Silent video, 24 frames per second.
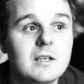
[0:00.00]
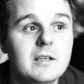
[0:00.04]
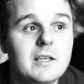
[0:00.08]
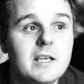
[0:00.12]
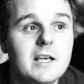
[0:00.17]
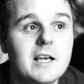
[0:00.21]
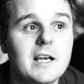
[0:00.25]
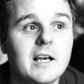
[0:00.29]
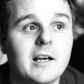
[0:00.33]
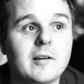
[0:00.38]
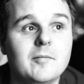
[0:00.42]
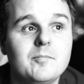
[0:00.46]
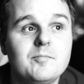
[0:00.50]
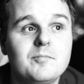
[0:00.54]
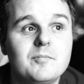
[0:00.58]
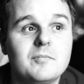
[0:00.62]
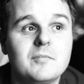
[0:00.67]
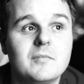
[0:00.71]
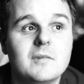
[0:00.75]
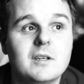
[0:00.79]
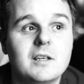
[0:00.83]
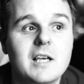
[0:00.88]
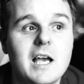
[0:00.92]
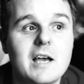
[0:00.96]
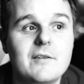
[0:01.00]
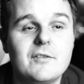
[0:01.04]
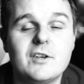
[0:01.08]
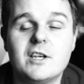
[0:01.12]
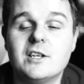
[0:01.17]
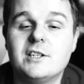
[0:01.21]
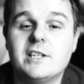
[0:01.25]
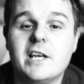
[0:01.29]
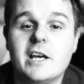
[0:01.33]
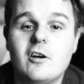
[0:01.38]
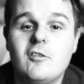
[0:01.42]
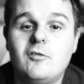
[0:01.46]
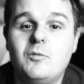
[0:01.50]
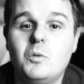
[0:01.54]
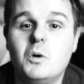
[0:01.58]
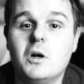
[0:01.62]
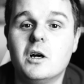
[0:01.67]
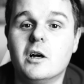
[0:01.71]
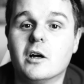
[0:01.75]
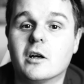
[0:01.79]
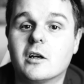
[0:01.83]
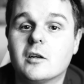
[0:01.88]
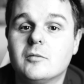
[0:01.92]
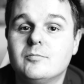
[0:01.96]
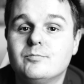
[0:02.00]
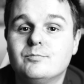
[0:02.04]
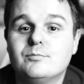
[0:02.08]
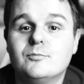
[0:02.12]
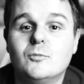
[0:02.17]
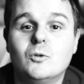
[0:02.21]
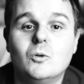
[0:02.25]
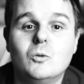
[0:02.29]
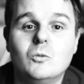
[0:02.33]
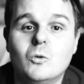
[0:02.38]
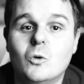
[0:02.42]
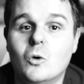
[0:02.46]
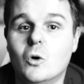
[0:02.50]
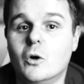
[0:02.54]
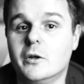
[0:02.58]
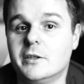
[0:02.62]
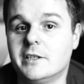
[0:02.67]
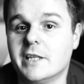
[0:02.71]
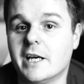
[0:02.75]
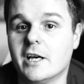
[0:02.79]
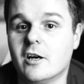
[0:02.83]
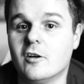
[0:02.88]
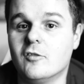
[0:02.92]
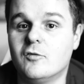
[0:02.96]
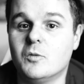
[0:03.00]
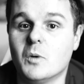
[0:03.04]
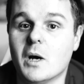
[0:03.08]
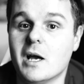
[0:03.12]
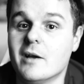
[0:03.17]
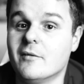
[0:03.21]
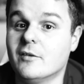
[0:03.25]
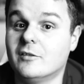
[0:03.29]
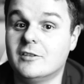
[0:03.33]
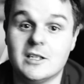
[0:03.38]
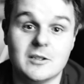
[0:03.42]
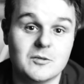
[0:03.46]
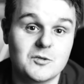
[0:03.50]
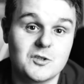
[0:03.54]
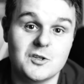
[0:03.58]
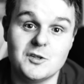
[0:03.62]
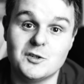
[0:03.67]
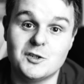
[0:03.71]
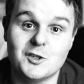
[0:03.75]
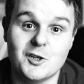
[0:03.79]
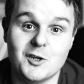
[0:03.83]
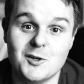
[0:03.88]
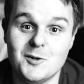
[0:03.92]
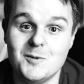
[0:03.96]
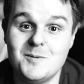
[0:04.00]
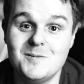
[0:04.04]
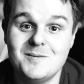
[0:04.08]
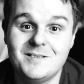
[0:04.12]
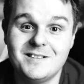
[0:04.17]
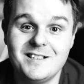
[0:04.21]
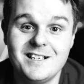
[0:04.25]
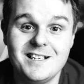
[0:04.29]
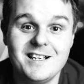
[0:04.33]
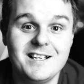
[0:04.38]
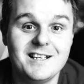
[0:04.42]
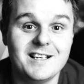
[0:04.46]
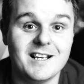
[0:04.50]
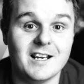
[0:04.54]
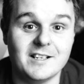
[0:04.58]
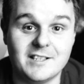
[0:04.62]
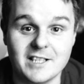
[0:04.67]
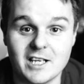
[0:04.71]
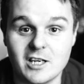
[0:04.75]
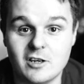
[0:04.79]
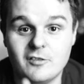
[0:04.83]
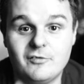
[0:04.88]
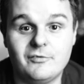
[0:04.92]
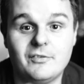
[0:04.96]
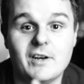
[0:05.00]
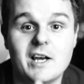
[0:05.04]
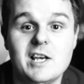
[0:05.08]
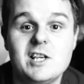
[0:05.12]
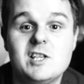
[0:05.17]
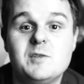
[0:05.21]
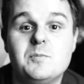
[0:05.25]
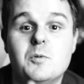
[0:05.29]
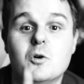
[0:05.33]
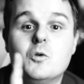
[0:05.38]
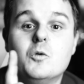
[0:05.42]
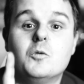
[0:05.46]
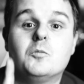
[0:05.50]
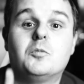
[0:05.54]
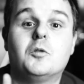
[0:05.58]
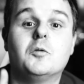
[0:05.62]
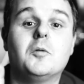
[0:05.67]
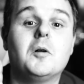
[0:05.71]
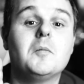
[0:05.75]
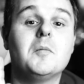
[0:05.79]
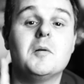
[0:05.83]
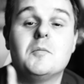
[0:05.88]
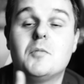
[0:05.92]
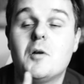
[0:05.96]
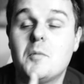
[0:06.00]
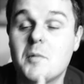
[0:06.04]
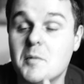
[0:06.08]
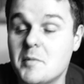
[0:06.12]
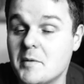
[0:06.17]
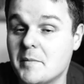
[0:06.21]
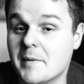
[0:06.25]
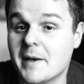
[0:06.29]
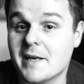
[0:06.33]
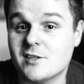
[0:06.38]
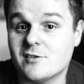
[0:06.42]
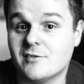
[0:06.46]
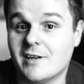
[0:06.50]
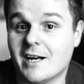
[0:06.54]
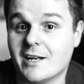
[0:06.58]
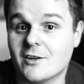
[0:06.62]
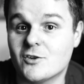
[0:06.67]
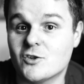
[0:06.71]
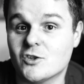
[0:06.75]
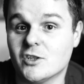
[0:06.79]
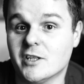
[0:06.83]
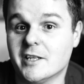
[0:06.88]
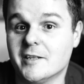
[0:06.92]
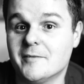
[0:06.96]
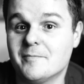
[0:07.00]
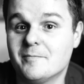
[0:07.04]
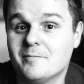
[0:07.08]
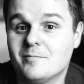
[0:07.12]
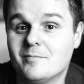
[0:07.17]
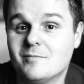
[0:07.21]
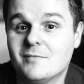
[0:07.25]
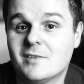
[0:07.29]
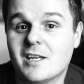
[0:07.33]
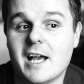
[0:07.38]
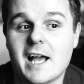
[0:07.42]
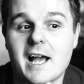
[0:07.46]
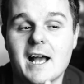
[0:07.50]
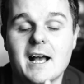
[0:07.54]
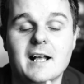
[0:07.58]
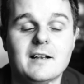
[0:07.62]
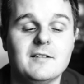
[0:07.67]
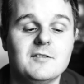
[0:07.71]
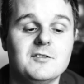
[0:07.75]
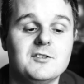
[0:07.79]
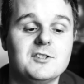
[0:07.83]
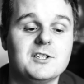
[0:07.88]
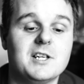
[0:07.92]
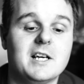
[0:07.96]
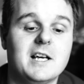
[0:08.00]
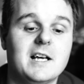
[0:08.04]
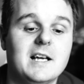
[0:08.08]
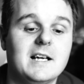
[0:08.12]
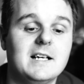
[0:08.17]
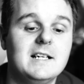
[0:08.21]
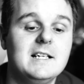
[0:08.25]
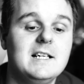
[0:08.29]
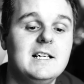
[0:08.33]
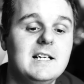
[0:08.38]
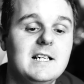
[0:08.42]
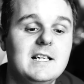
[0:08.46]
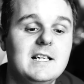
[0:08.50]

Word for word: yeah, having a day off work or a day off whatever else you do. A day off Facebook would probably probably be better actually. And uh,